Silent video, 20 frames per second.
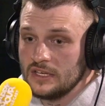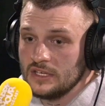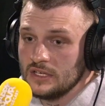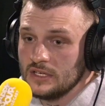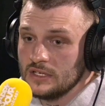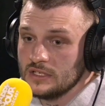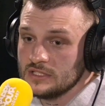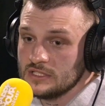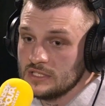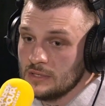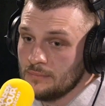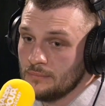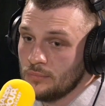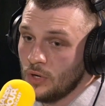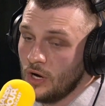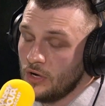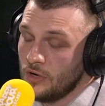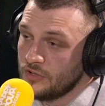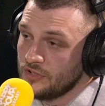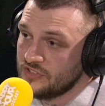years,
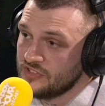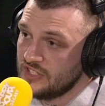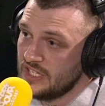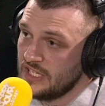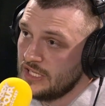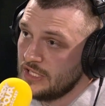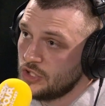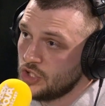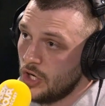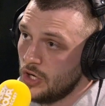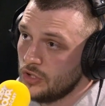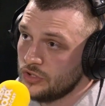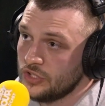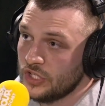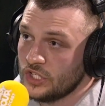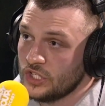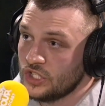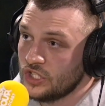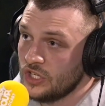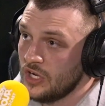but I see
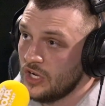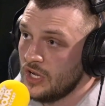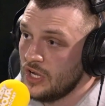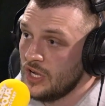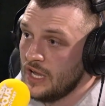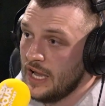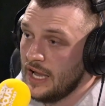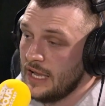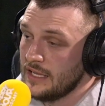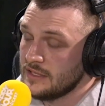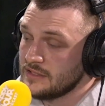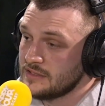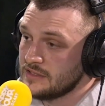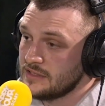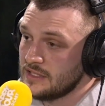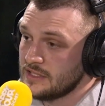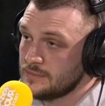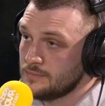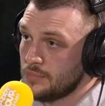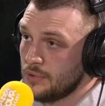Childish as
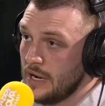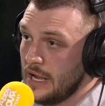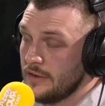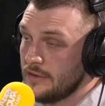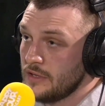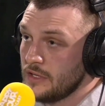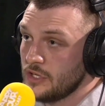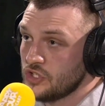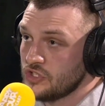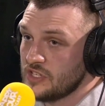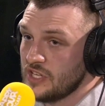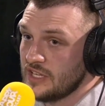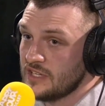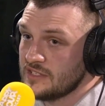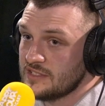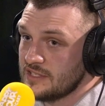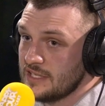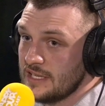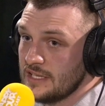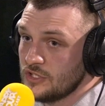this brand that just
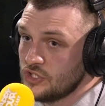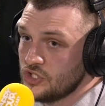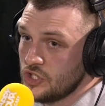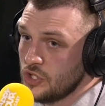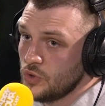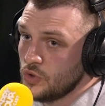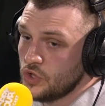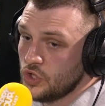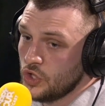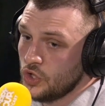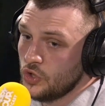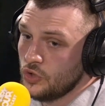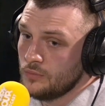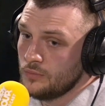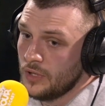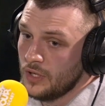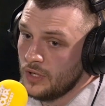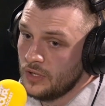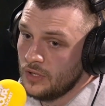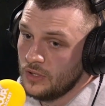exceeds YouTube.
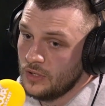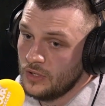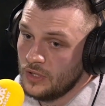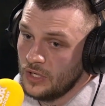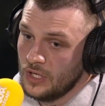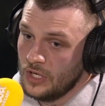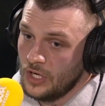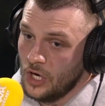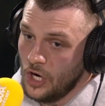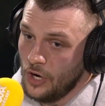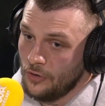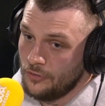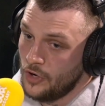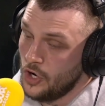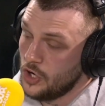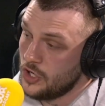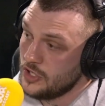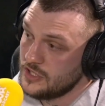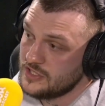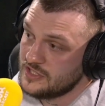I
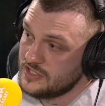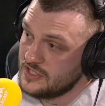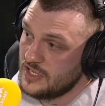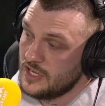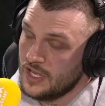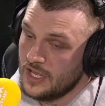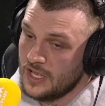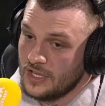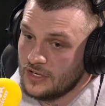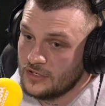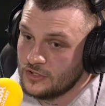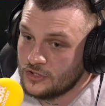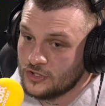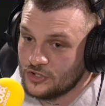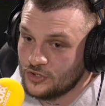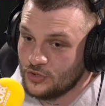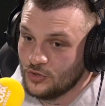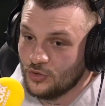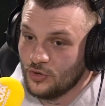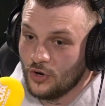can see in
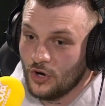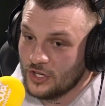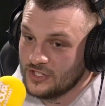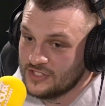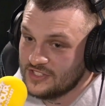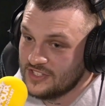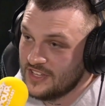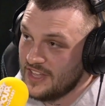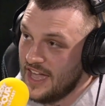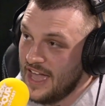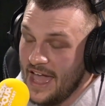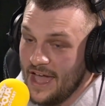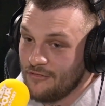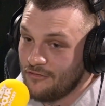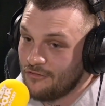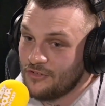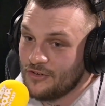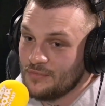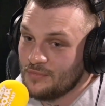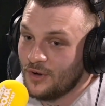store. I can see
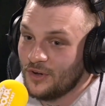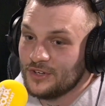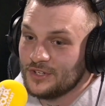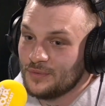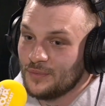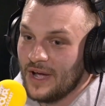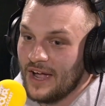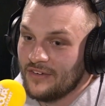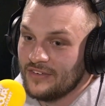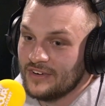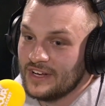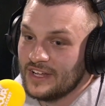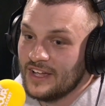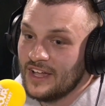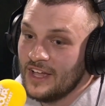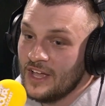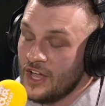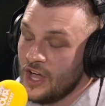everybody wearing it.